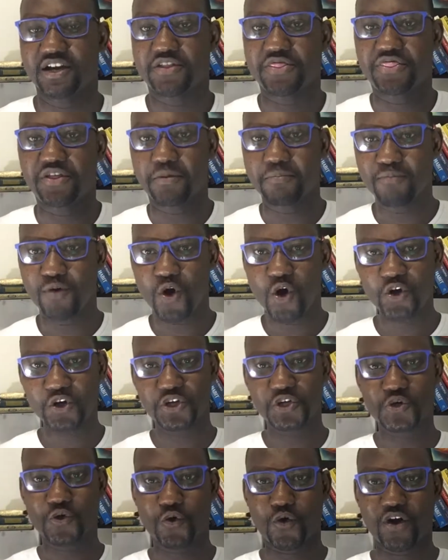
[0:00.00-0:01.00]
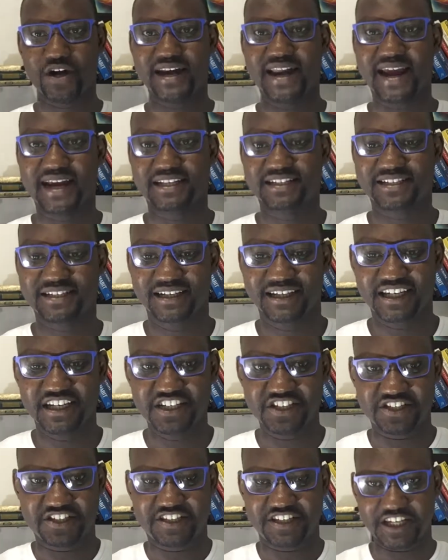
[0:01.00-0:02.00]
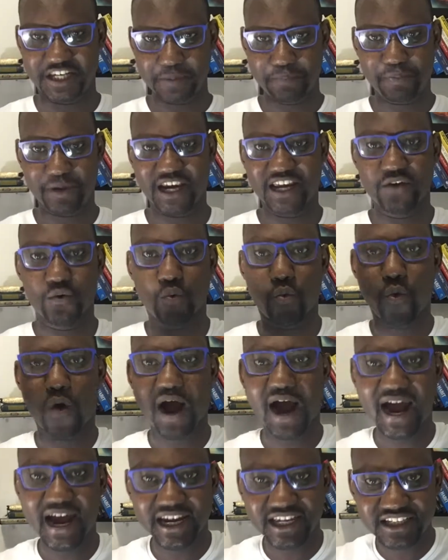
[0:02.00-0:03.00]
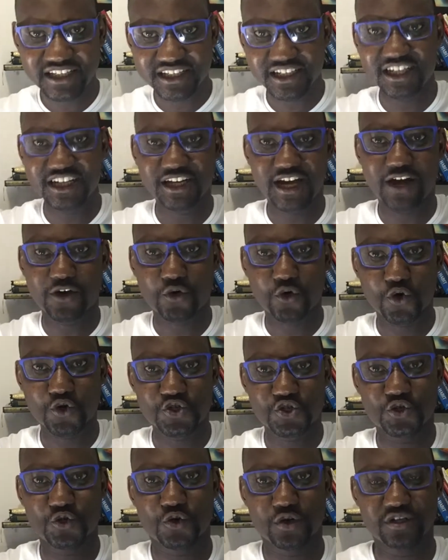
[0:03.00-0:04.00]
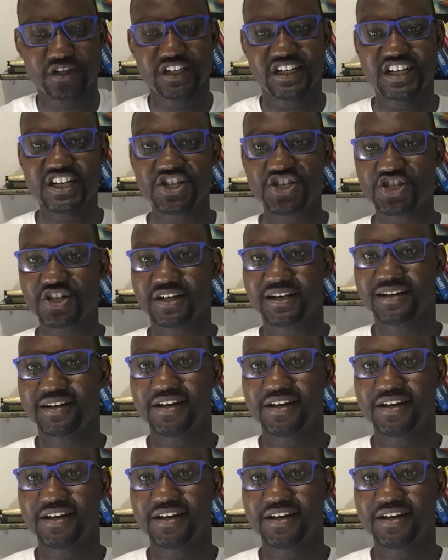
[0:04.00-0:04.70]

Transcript: The more you connect in deep and wide across your niche,